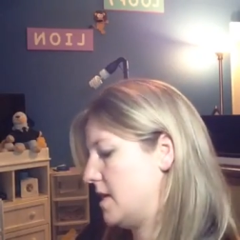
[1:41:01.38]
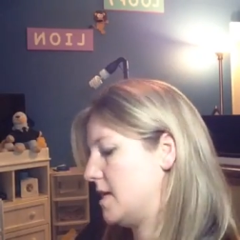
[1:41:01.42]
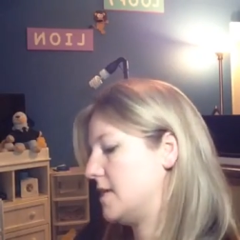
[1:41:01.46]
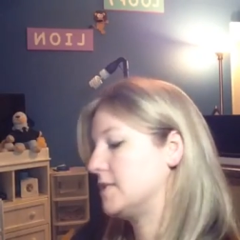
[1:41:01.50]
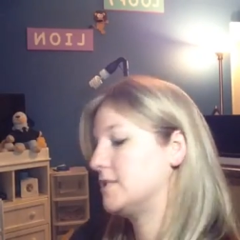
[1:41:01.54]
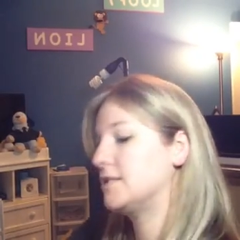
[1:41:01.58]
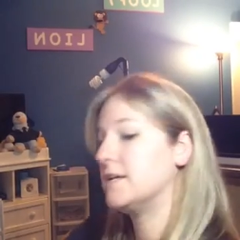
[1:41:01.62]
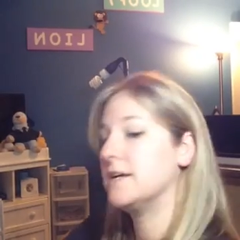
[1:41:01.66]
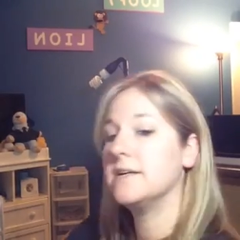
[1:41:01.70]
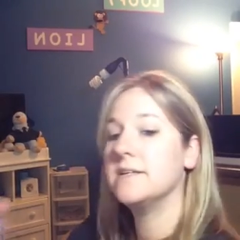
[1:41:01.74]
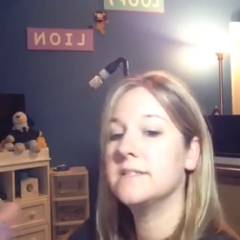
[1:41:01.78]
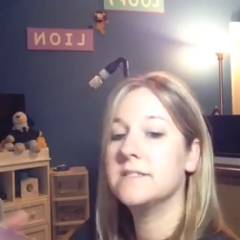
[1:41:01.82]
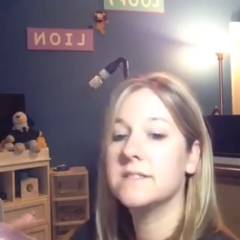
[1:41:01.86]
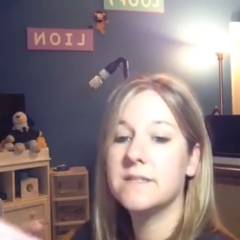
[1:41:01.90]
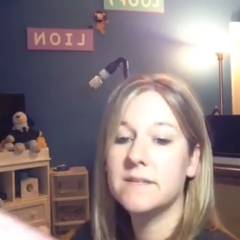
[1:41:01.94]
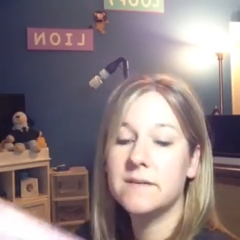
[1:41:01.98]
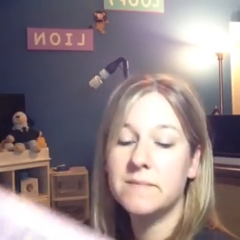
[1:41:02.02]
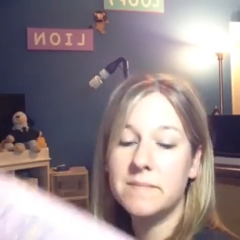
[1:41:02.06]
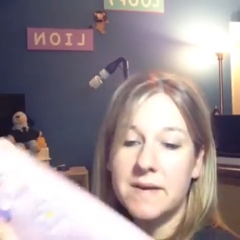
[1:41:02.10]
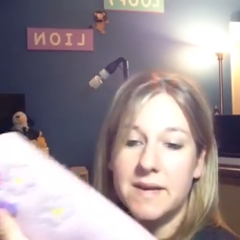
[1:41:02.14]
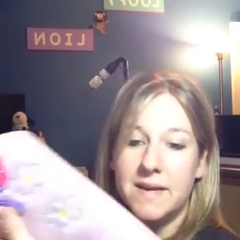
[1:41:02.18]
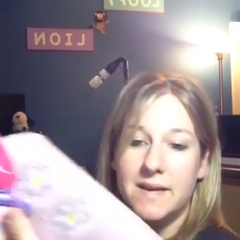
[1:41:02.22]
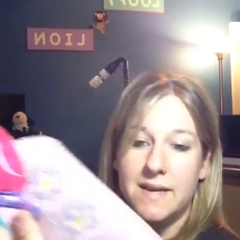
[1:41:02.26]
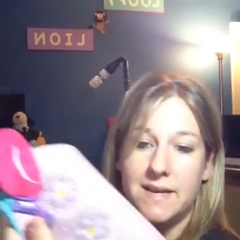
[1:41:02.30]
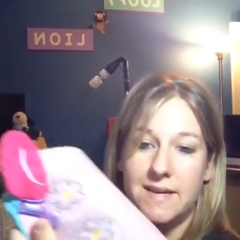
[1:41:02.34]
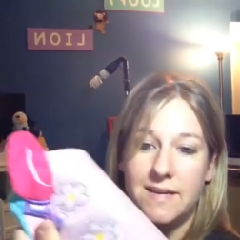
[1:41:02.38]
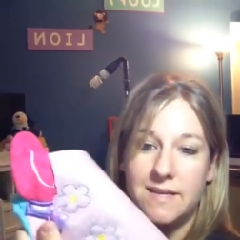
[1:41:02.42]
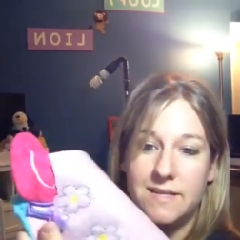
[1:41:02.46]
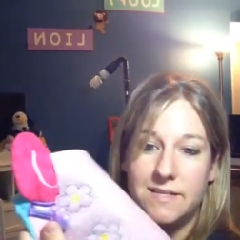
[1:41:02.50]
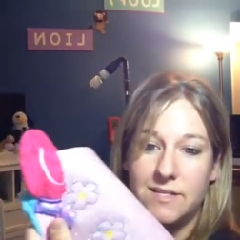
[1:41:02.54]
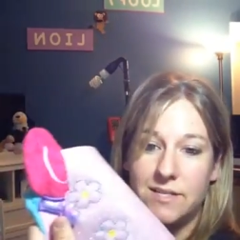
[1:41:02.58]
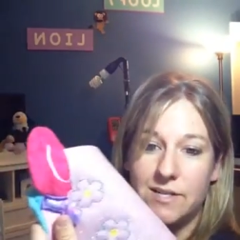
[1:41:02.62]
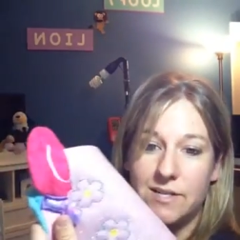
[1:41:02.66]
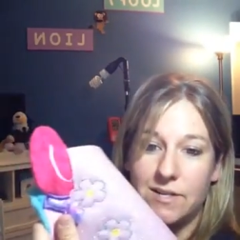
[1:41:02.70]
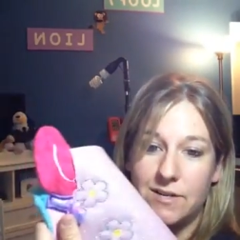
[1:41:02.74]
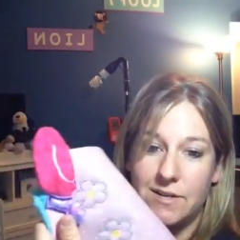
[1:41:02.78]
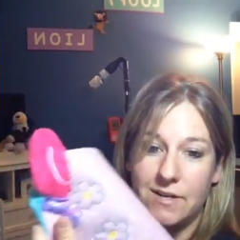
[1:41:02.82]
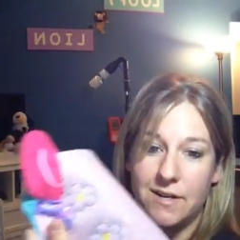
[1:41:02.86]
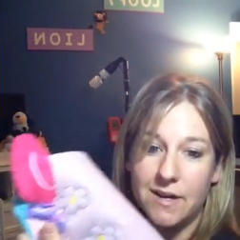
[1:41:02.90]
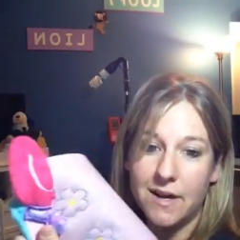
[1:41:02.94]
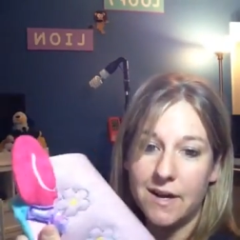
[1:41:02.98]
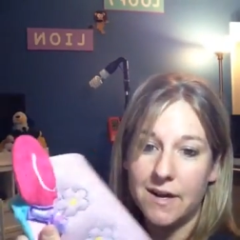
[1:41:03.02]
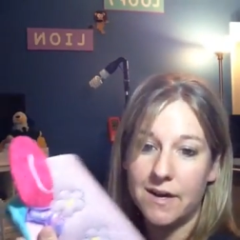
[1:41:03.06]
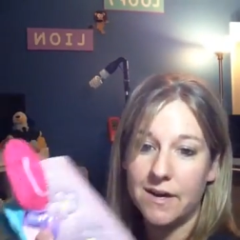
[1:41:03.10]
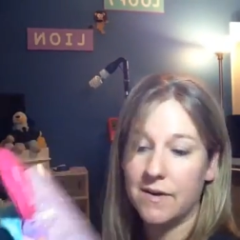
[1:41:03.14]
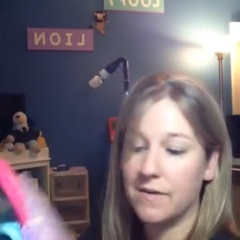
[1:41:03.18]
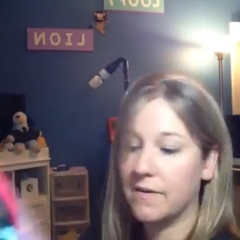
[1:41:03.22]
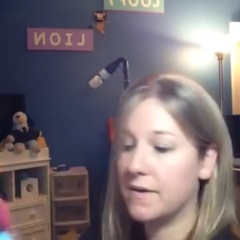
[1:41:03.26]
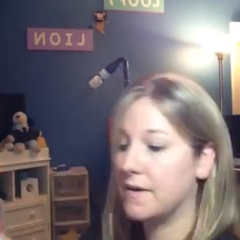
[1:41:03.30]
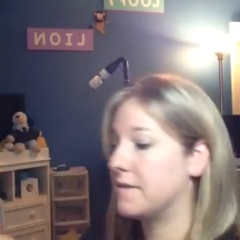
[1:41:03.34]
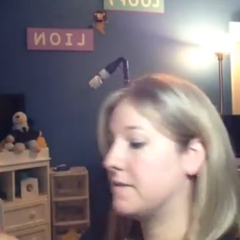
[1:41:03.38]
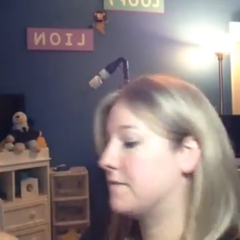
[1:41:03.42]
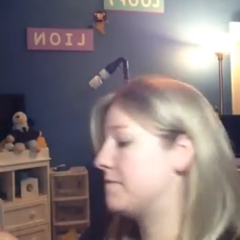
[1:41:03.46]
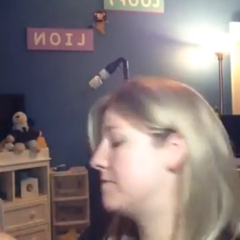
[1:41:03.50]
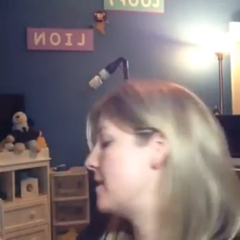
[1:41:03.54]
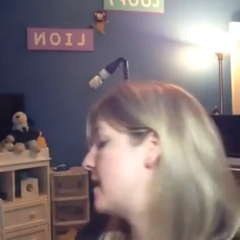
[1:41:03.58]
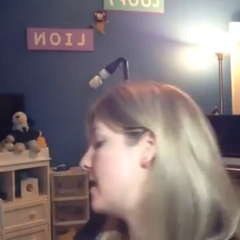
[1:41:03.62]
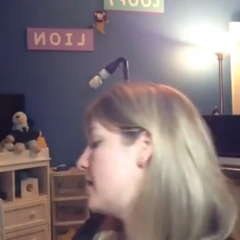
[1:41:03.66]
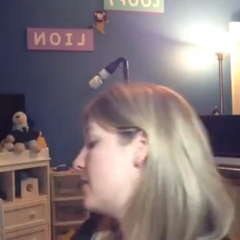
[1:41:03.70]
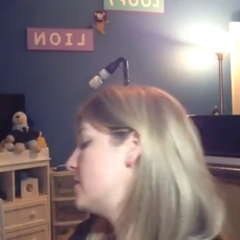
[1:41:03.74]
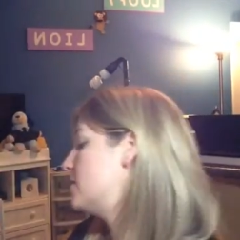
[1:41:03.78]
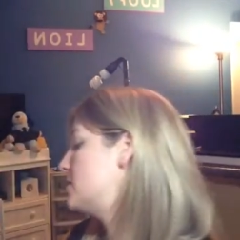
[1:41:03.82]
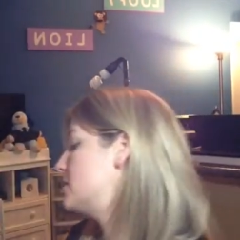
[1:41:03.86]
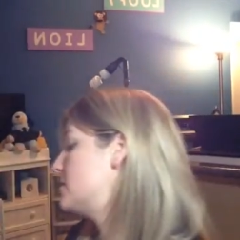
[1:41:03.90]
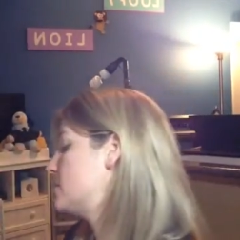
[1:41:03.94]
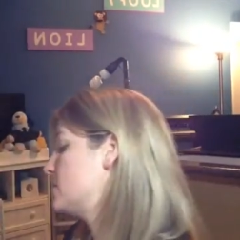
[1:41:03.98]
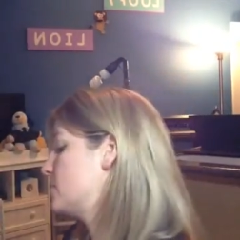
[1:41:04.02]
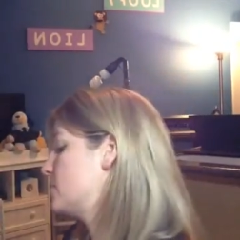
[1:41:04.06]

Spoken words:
So this is going to make it easier to cut around the flowers as